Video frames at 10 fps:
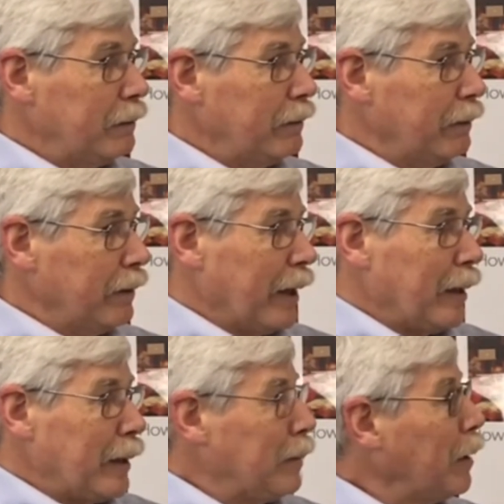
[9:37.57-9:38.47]

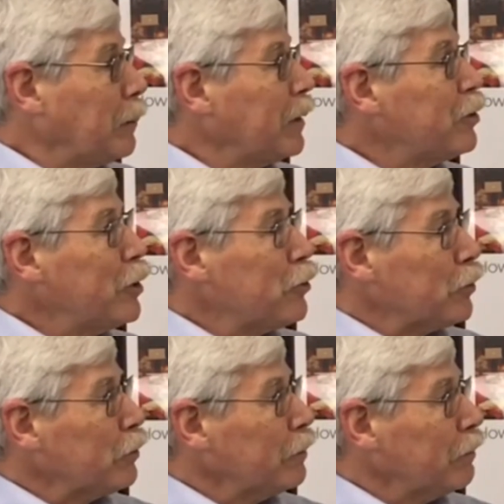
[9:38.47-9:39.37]
they might be a
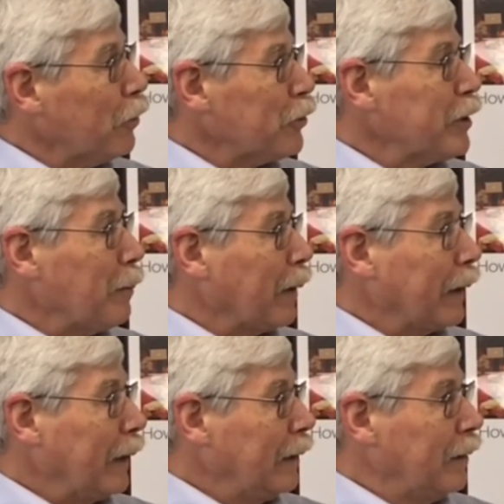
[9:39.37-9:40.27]
teacher or
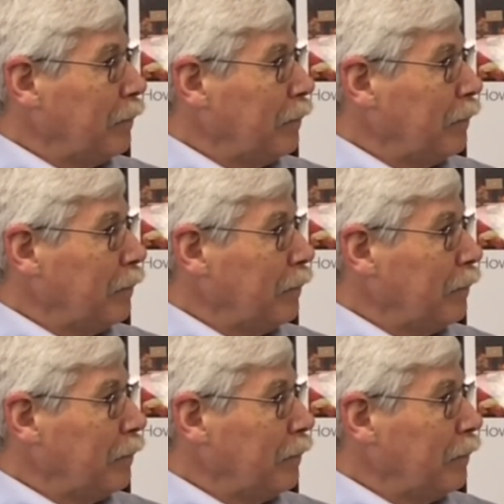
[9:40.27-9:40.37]
somebody